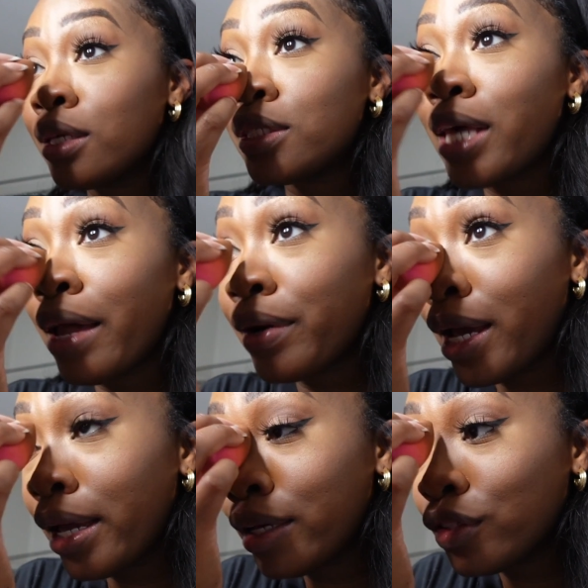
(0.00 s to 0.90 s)

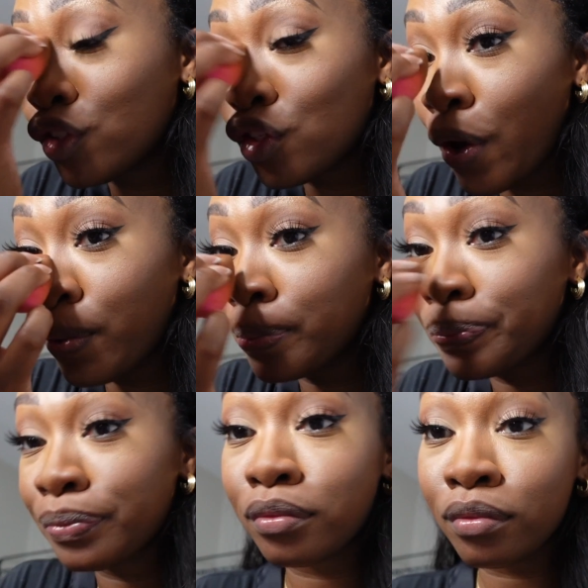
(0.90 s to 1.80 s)
Saturday. So
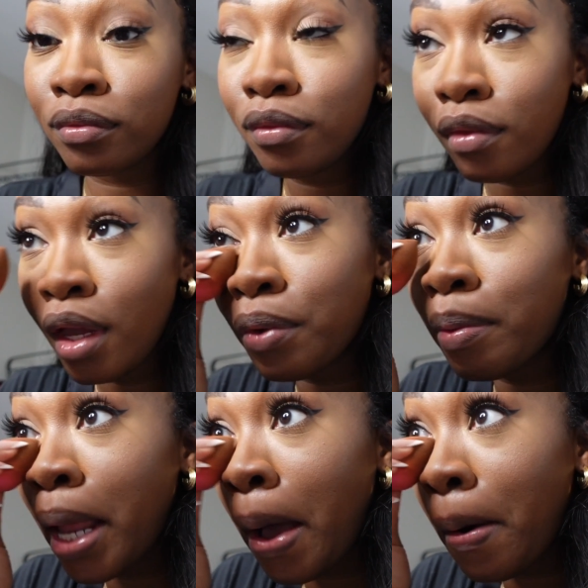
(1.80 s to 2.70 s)
we've
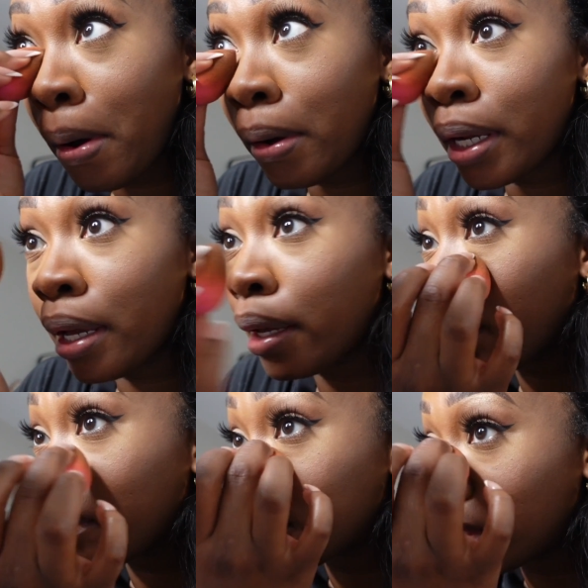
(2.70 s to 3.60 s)
been out all day.
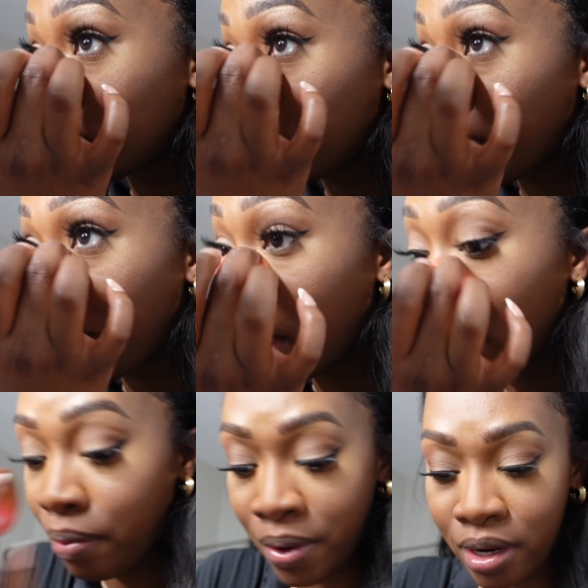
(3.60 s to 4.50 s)
I'm touching up my
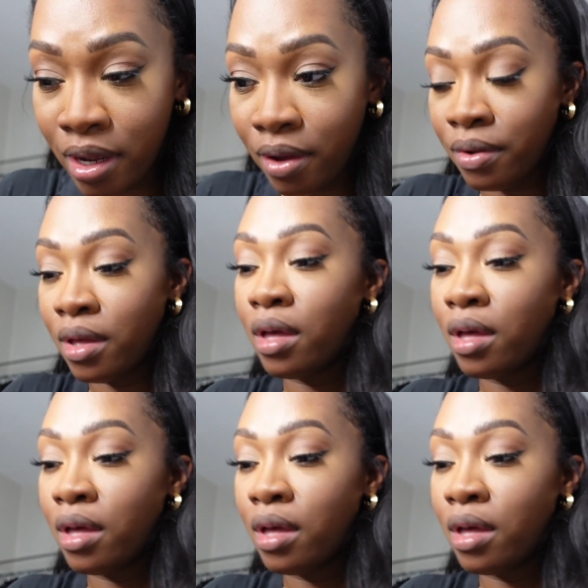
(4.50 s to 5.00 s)
makeup right now